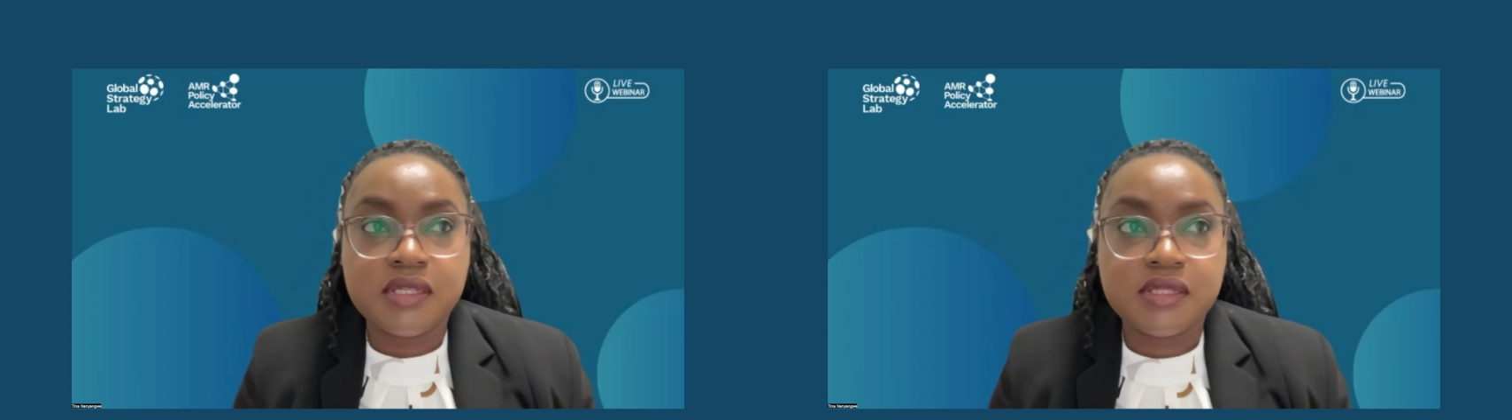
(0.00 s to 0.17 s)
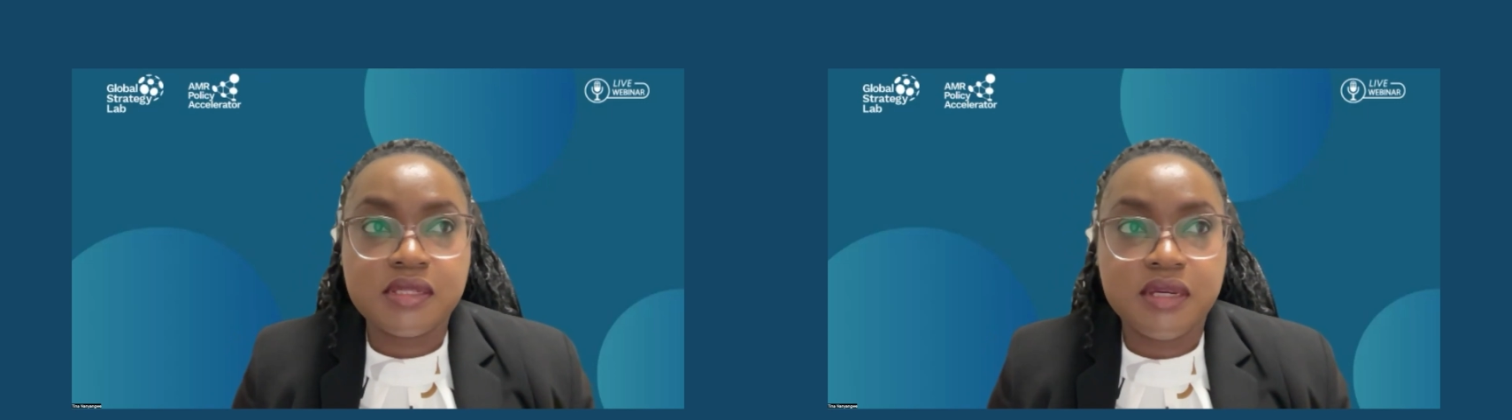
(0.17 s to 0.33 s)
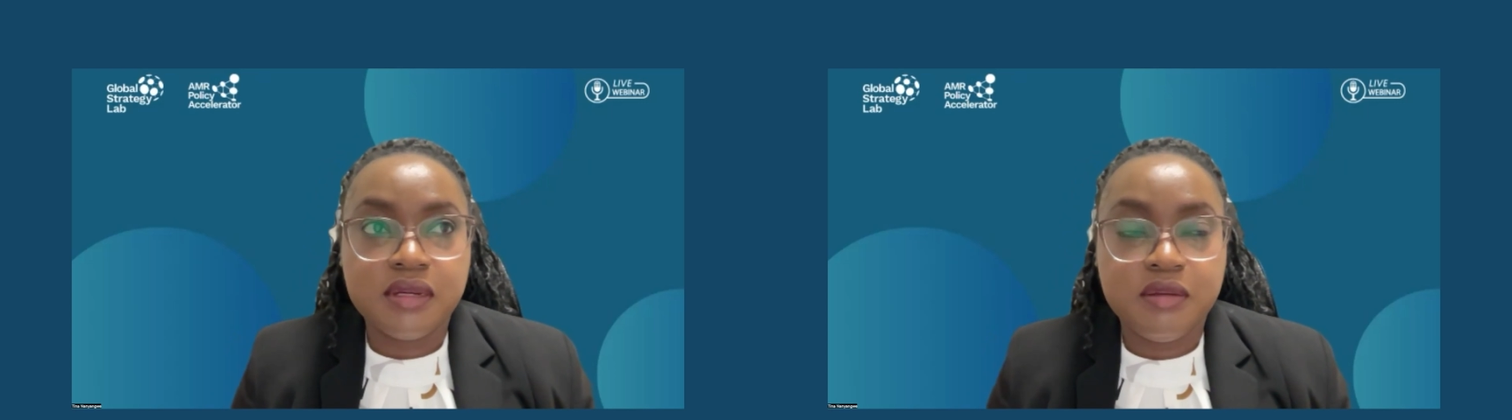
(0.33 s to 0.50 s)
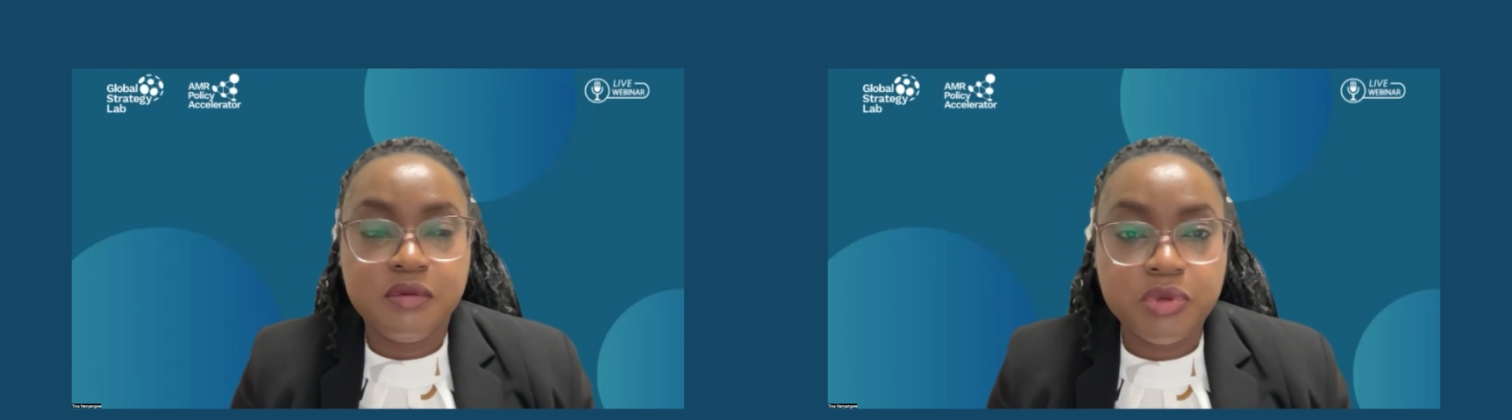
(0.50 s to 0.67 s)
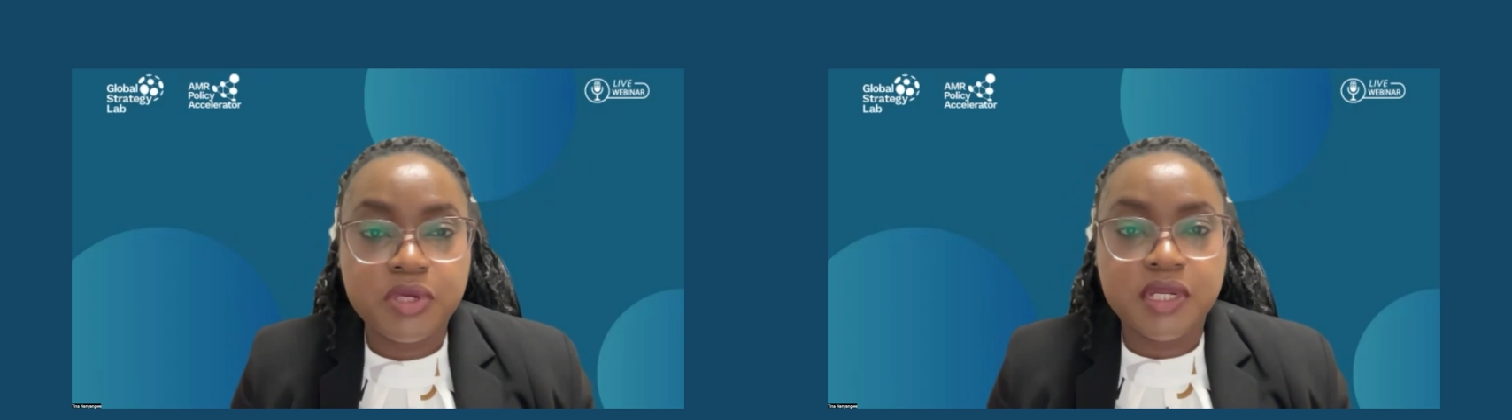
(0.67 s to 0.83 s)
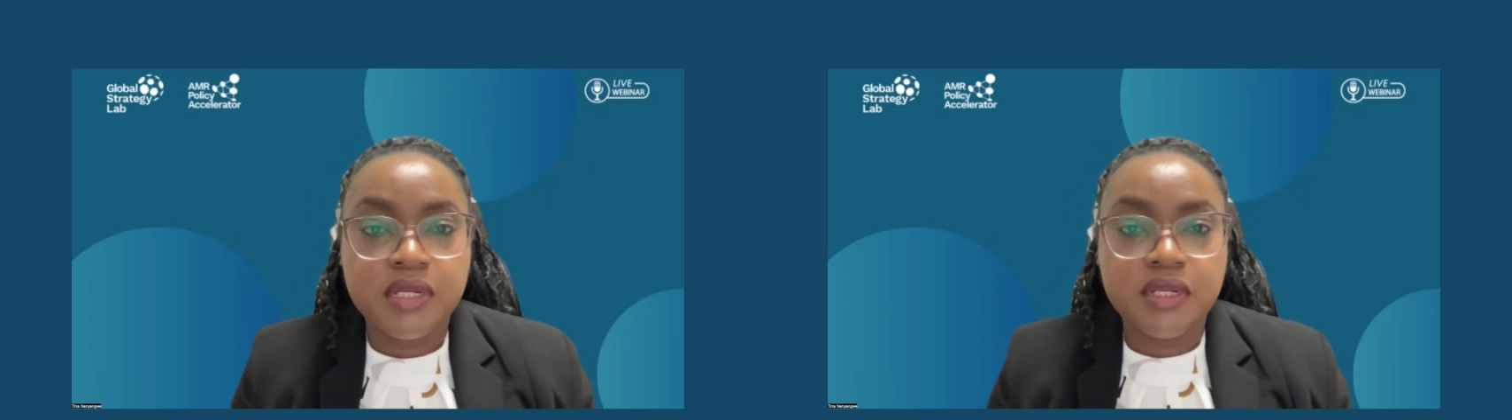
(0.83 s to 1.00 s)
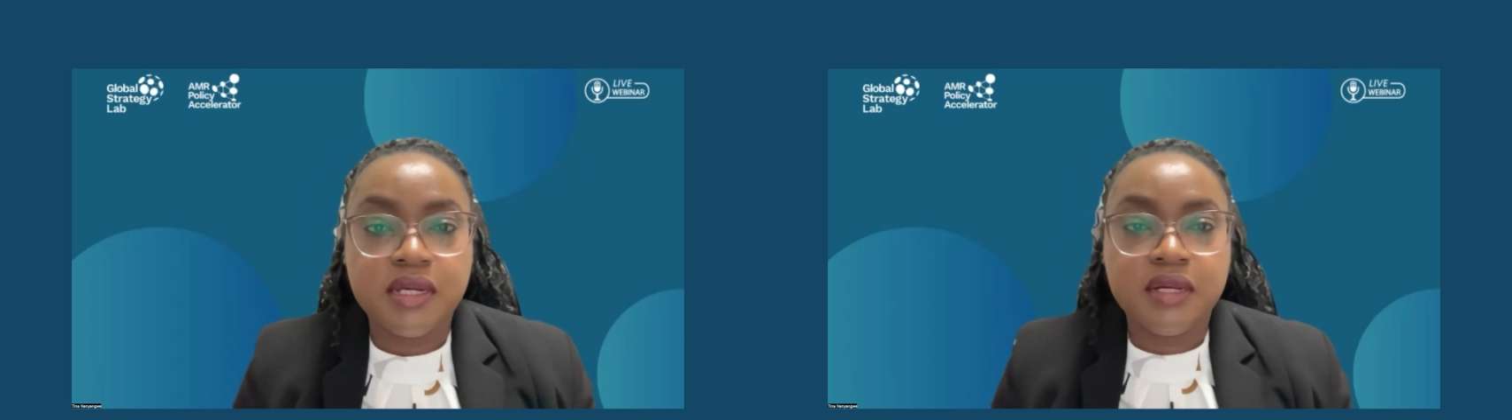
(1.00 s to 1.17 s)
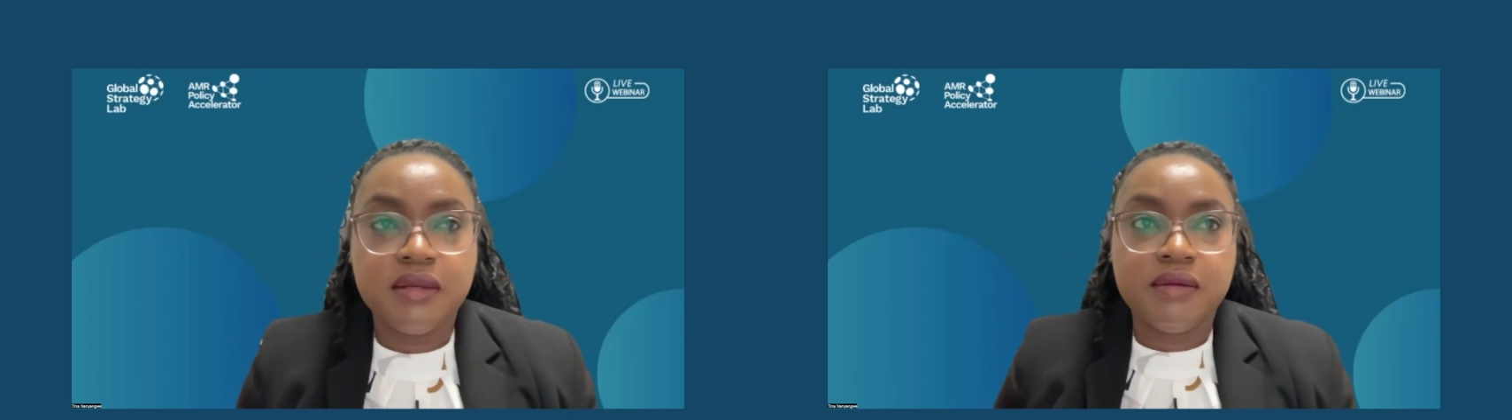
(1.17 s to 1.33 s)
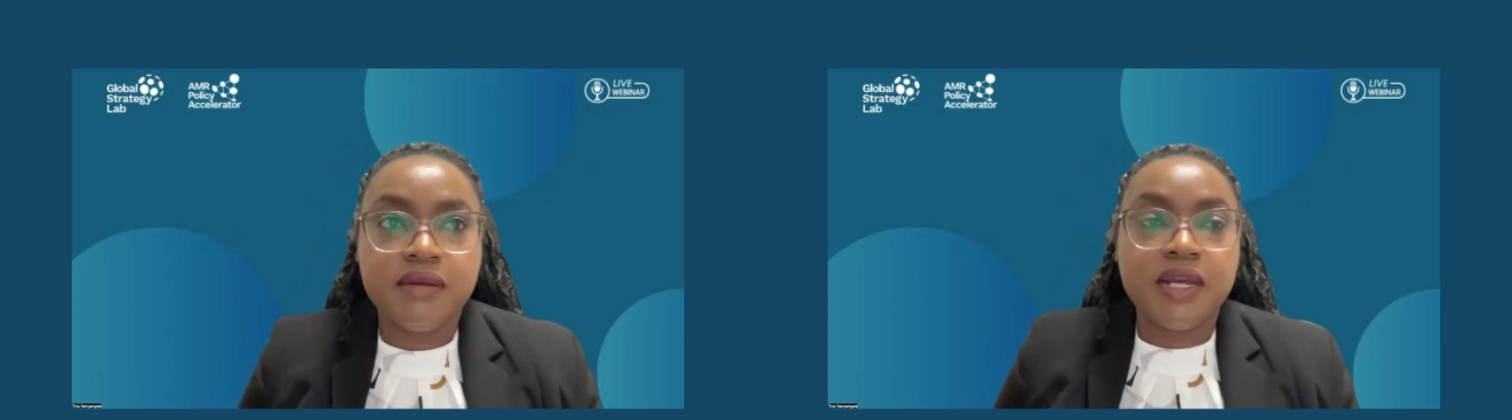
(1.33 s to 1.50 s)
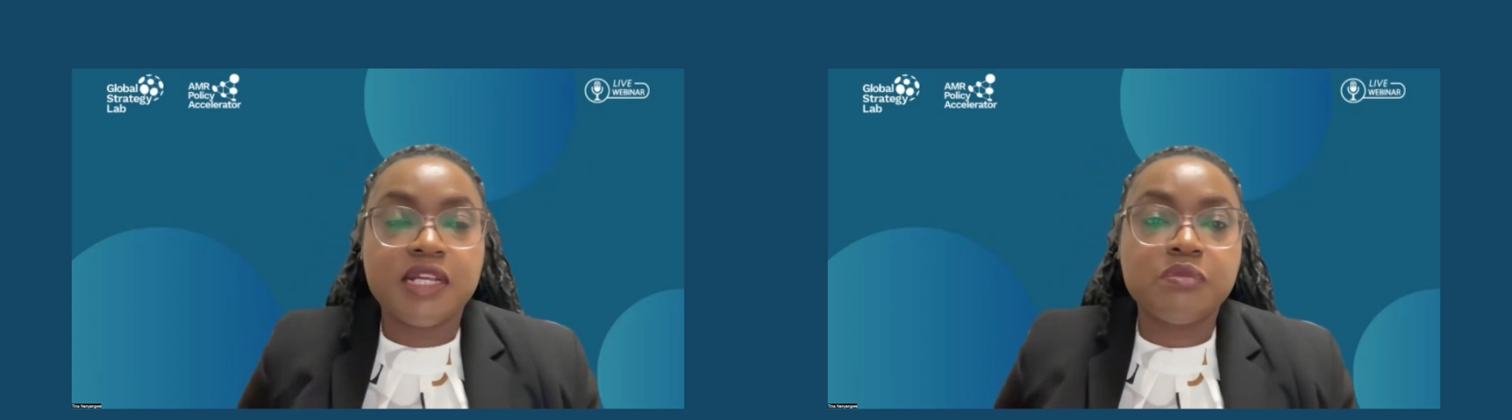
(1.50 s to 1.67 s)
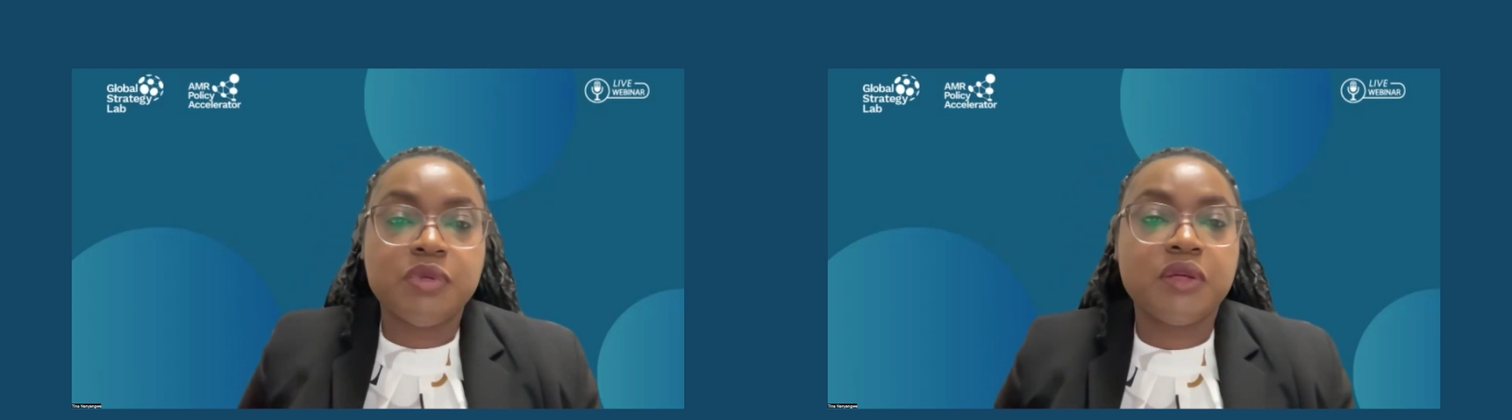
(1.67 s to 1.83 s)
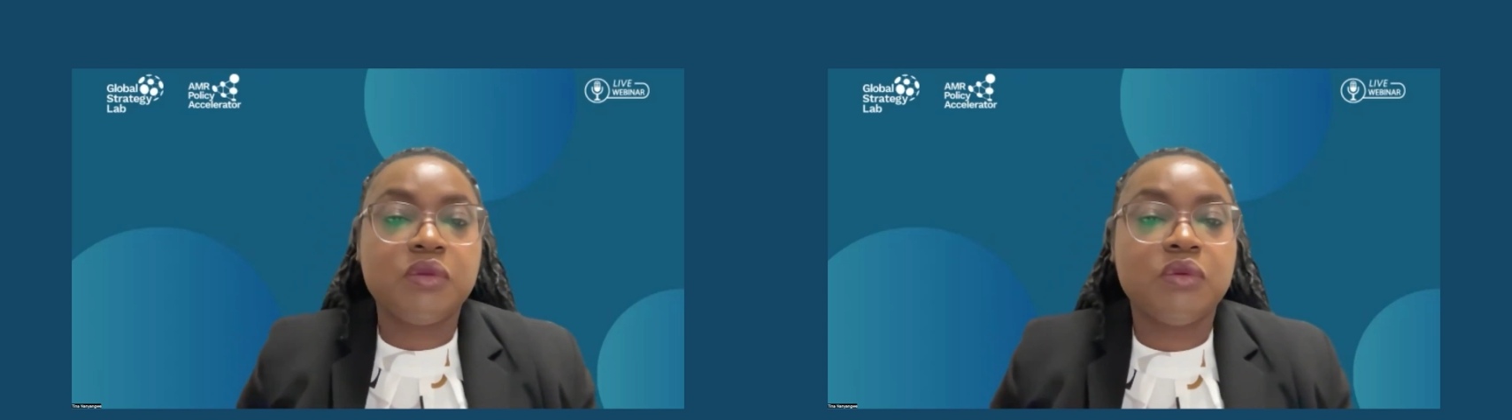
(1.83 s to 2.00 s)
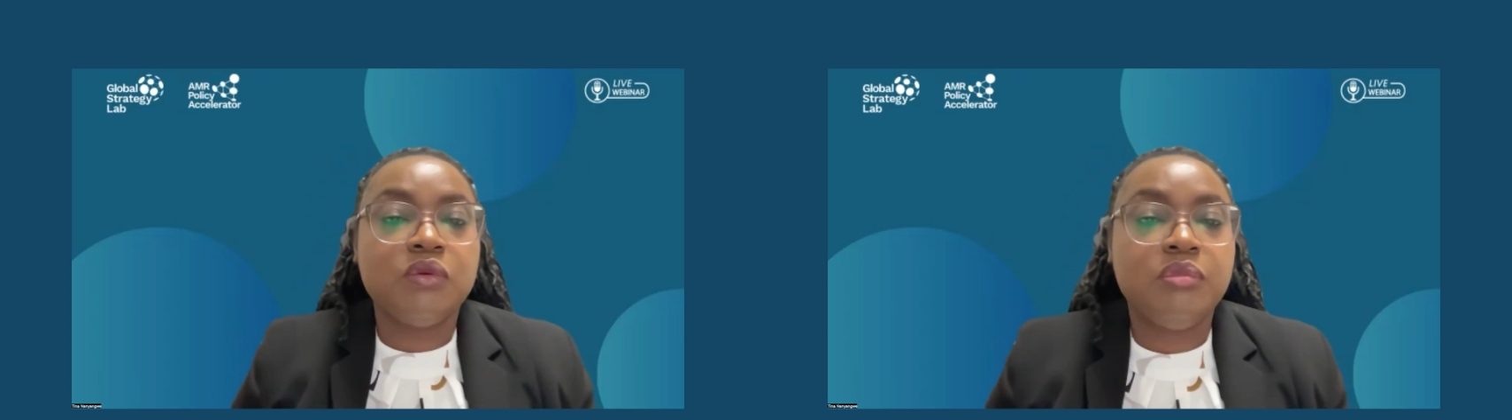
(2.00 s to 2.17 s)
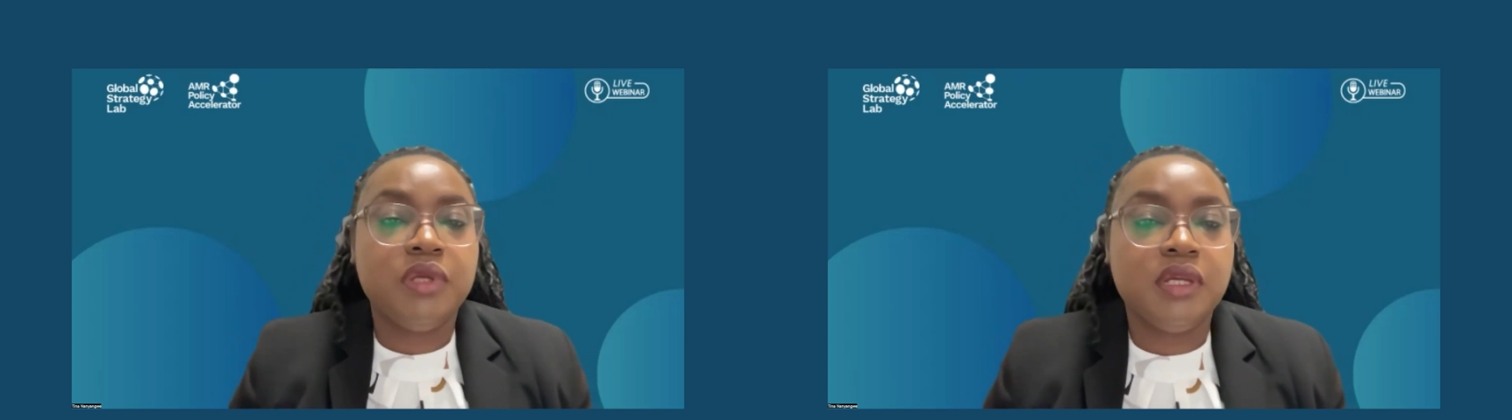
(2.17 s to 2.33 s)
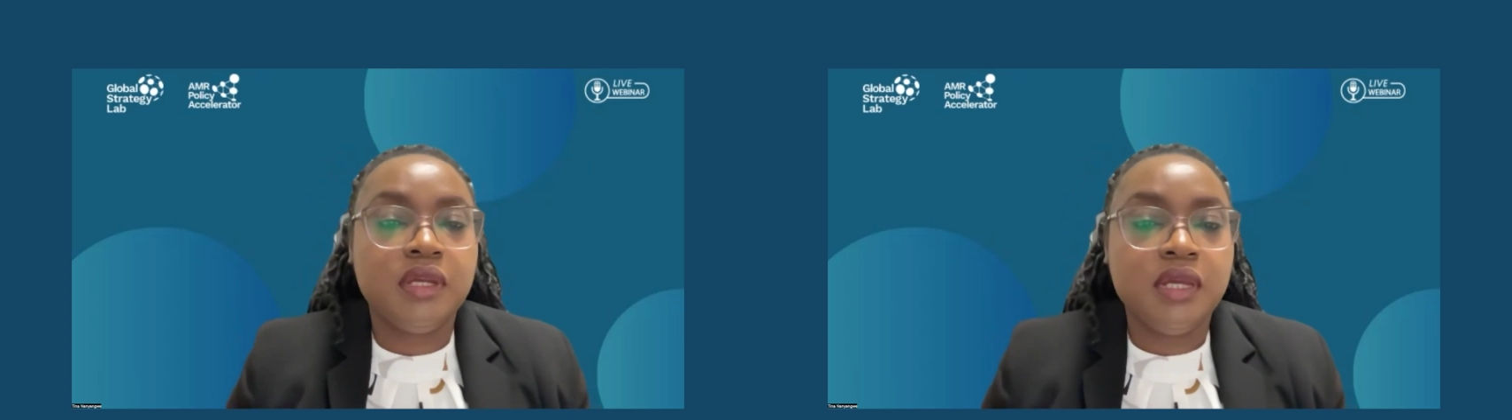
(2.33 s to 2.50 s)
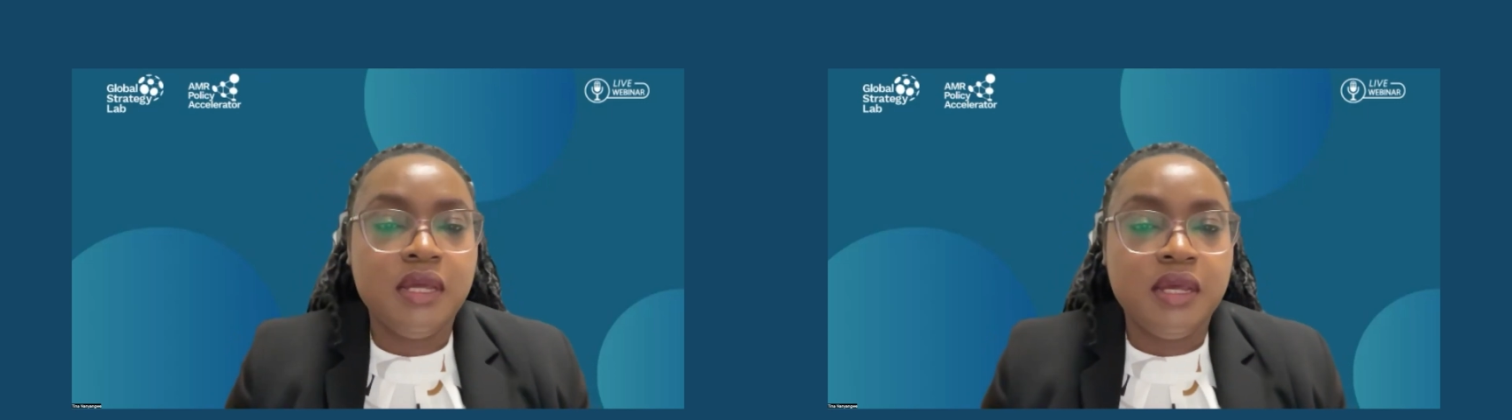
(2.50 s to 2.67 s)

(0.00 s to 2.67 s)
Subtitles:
important aspect will be